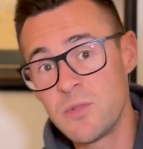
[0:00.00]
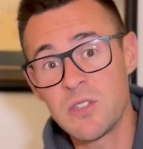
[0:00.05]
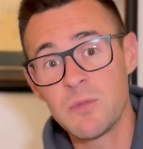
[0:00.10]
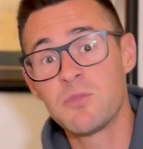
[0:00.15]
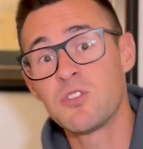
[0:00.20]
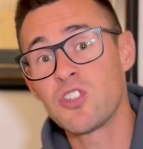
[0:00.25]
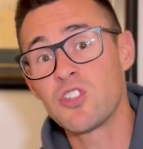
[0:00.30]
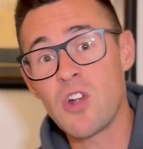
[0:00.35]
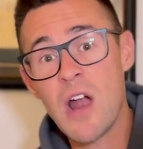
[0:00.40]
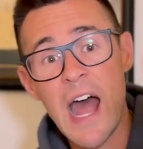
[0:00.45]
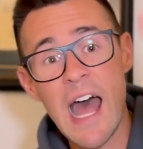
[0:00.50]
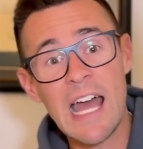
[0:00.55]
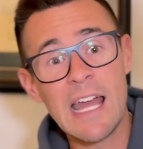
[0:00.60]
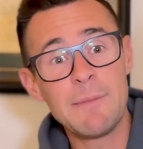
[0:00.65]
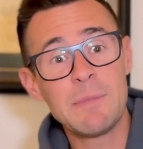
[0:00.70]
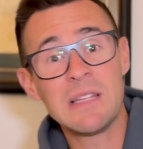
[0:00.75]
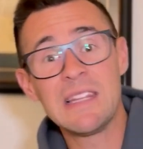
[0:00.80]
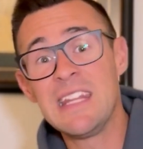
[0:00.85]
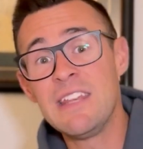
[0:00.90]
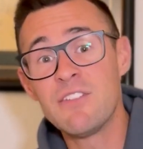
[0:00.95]

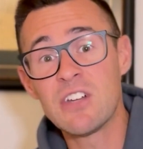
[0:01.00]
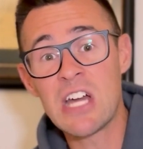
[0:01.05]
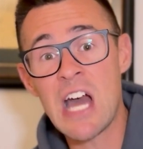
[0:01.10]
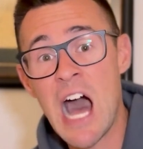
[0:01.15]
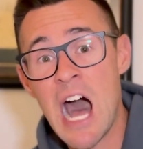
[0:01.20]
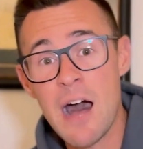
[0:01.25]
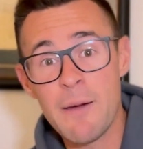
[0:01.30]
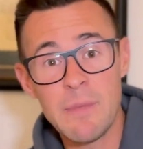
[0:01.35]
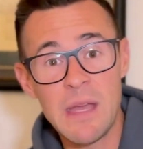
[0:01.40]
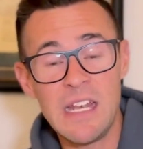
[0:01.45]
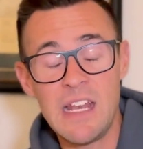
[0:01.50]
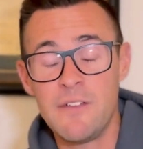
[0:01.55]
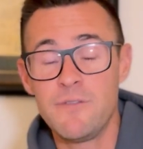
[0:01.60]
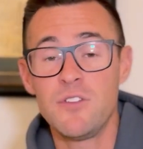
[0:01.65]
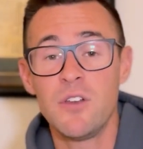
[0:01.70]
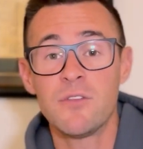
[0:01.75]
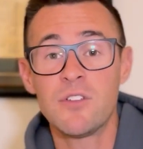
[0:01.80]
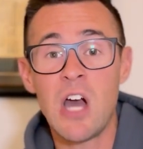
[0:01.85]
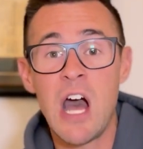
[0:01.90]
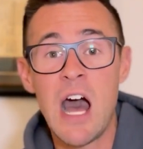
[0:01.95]
subscribe, leave a comment if you
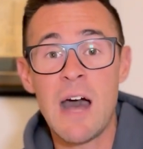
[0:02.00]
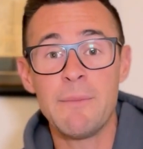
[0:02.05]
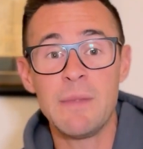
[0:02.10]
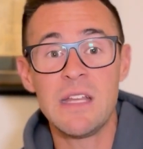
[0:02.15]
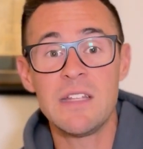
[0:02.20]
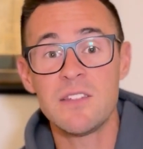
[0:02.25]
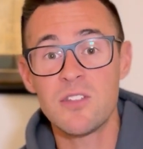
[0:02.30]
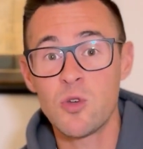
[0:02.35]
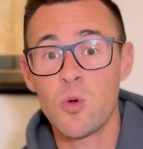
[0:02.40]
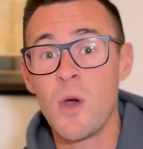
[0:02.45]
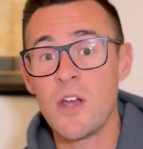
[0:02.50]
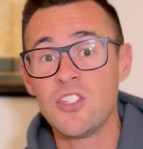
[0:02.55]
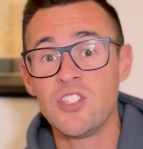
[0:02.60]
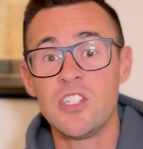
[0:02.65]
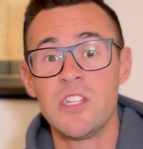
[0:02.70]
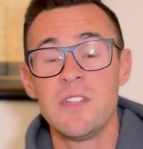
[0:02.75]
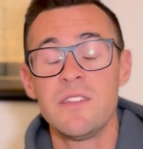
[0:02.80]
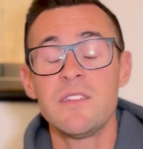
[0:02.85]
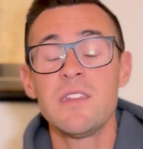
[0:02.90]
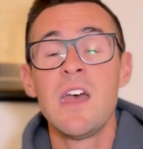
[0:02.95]
have comments,
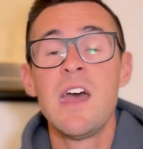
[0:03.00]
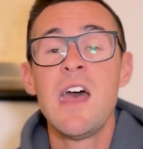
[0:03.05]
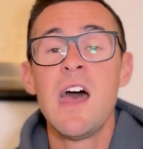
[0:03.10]
questions.